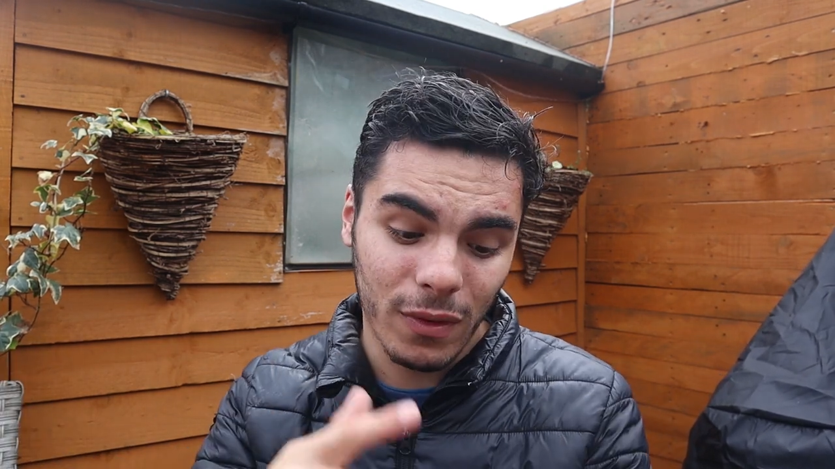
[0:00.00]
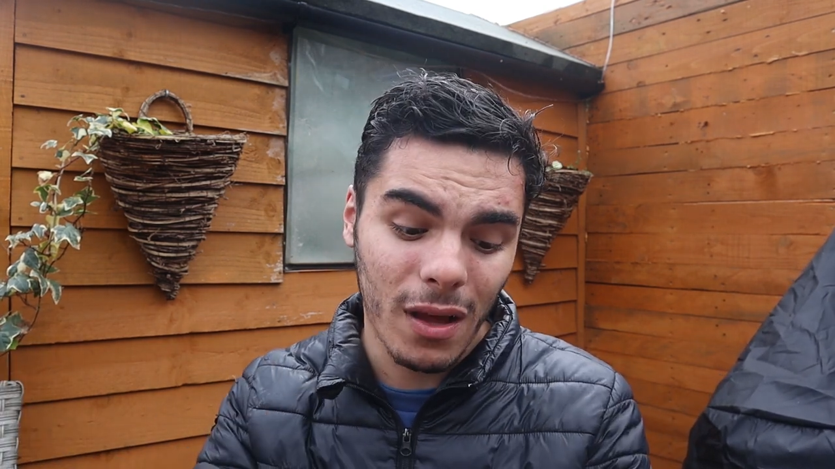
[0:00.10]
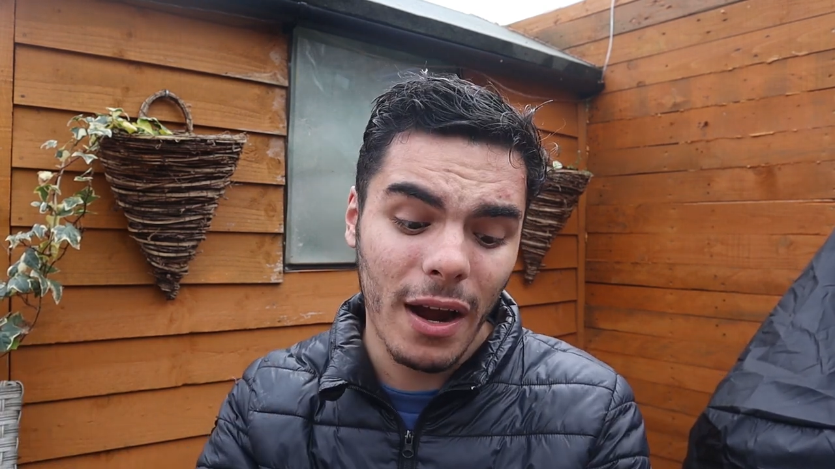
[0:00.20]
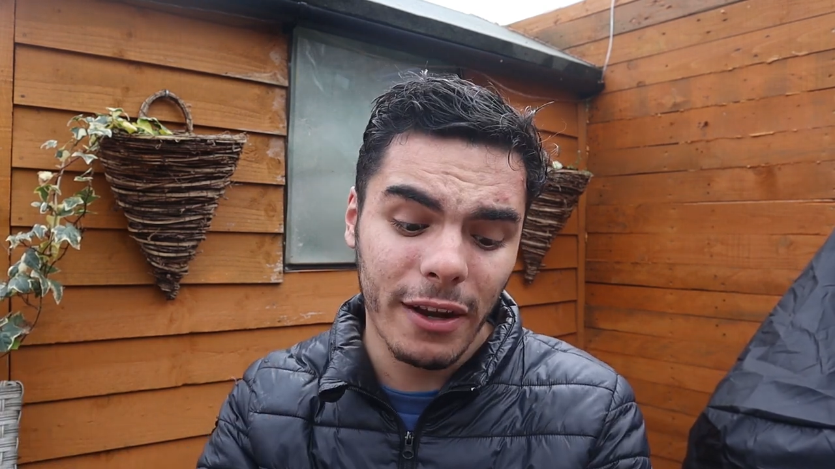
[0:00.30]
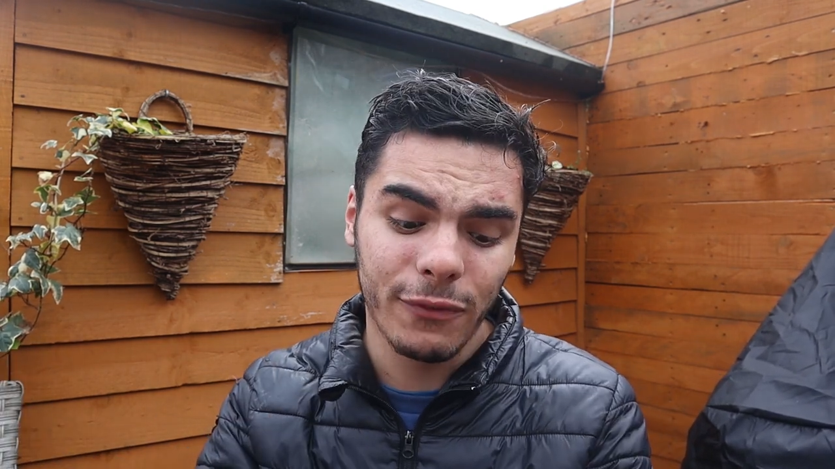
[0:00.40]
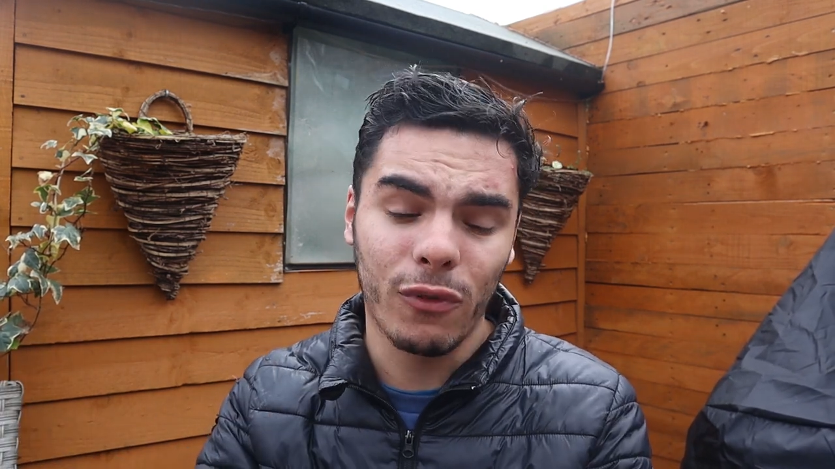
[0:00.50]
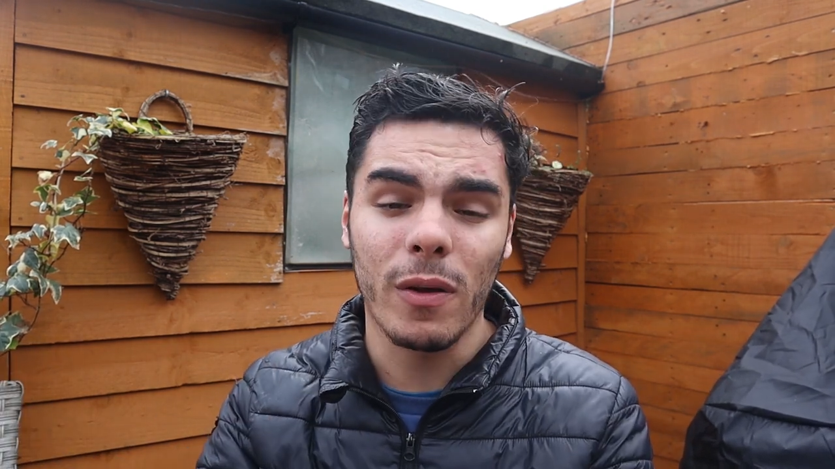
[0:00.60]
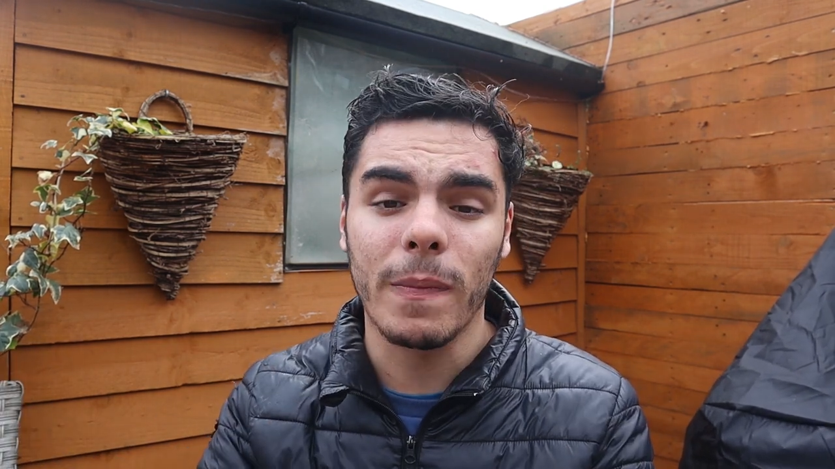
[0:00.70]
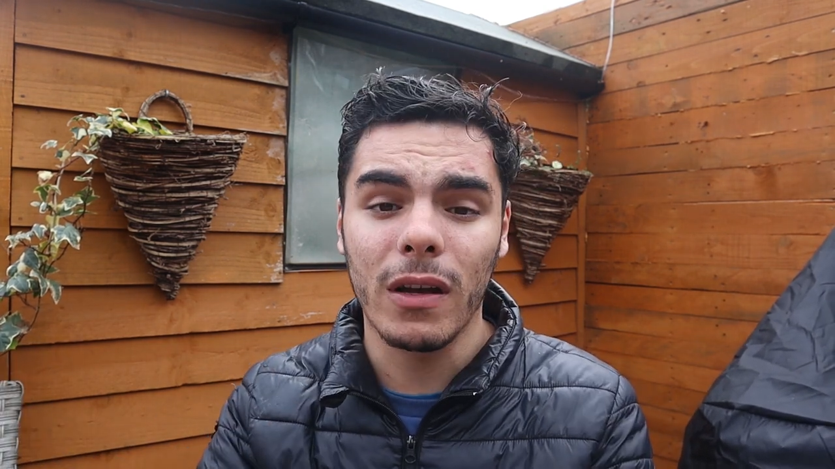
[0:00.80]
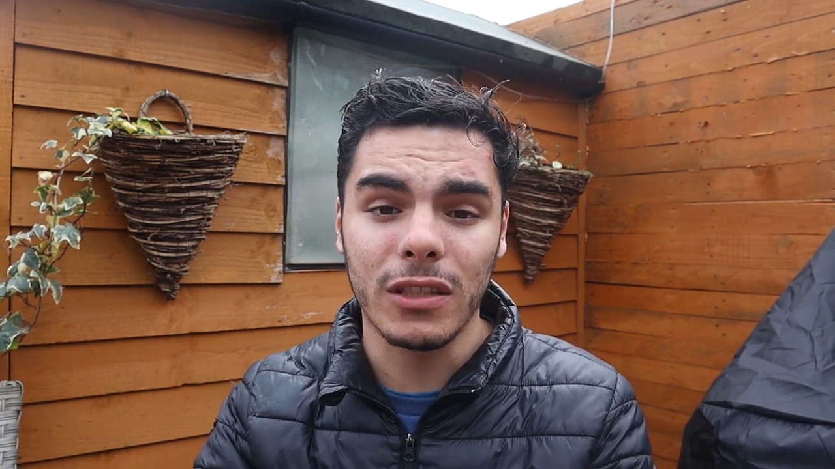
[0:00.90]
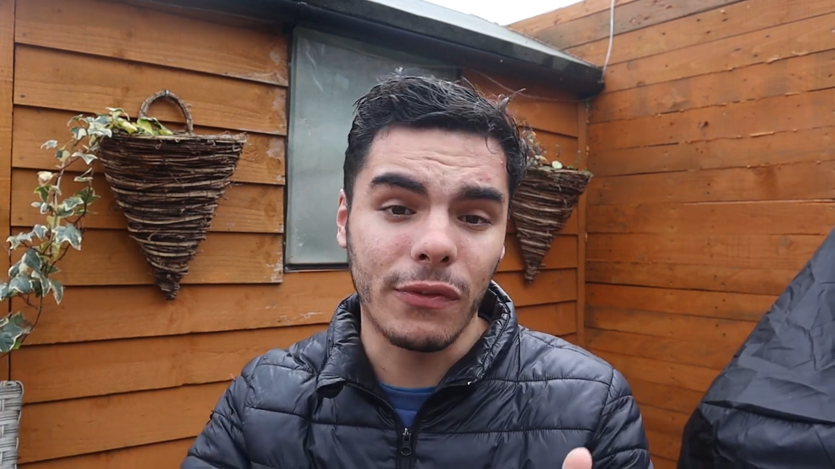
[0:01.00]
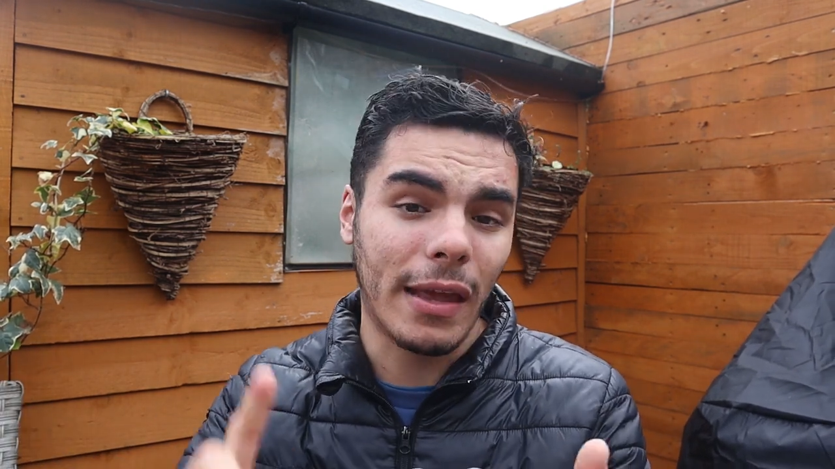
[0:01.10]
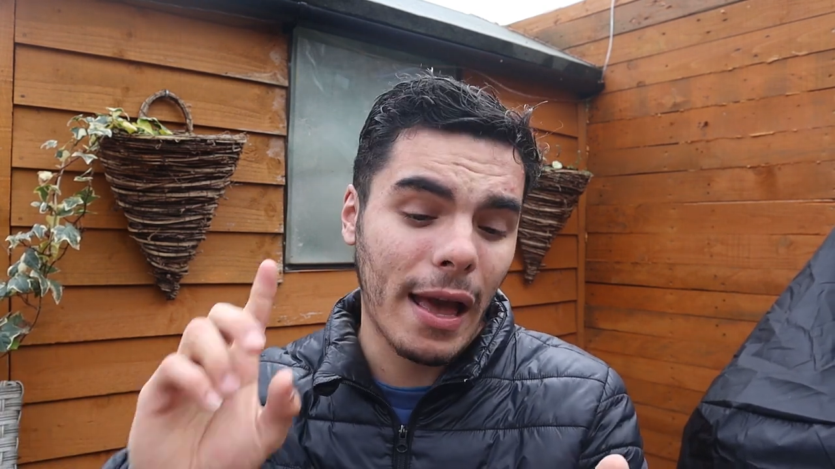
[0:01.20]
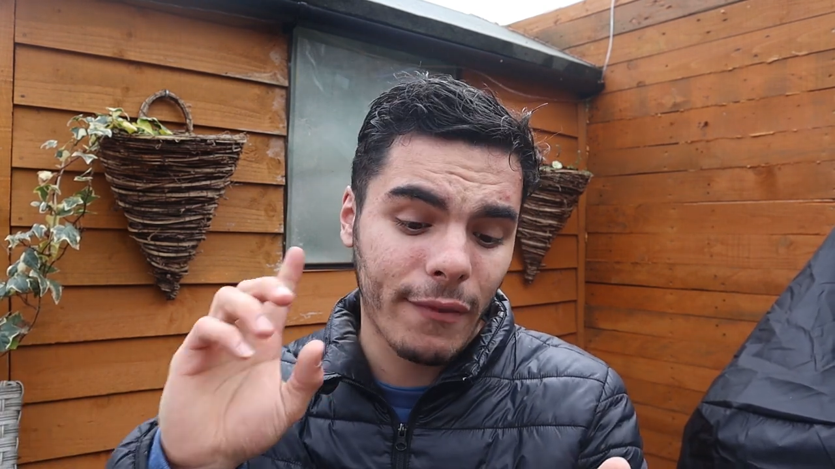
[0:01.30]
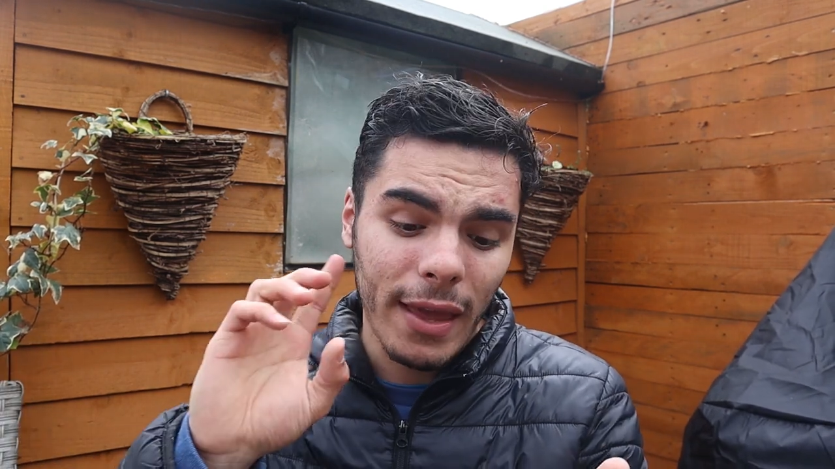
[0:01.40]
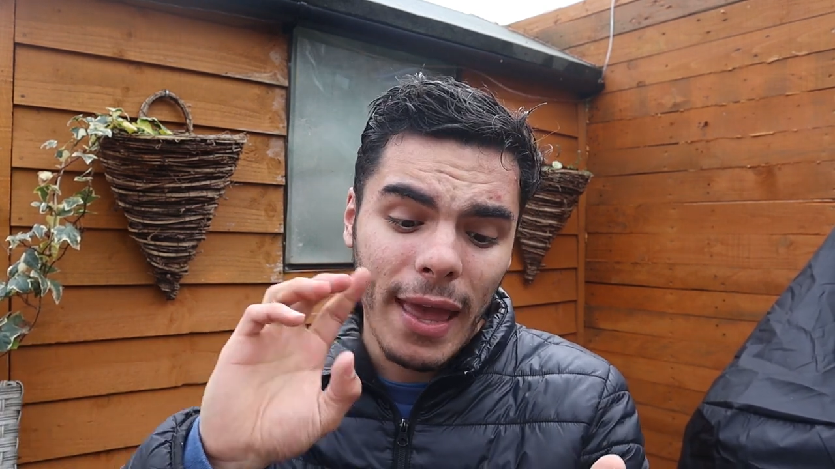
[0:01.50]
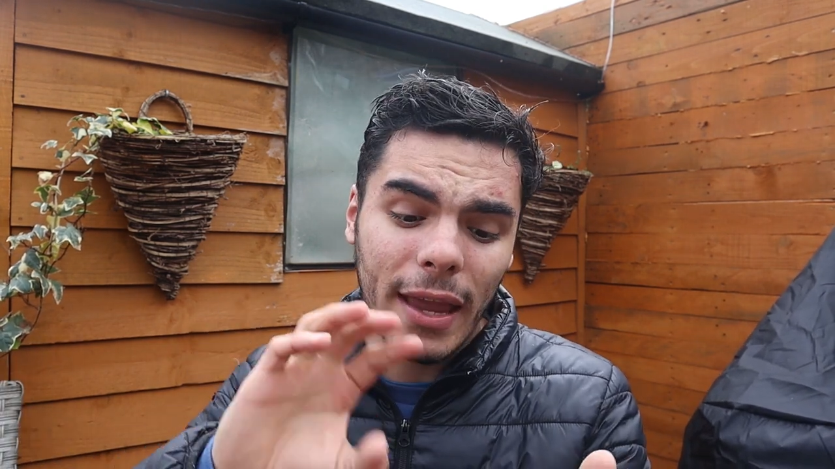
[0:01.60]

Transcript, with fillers: diet for your birds if you have,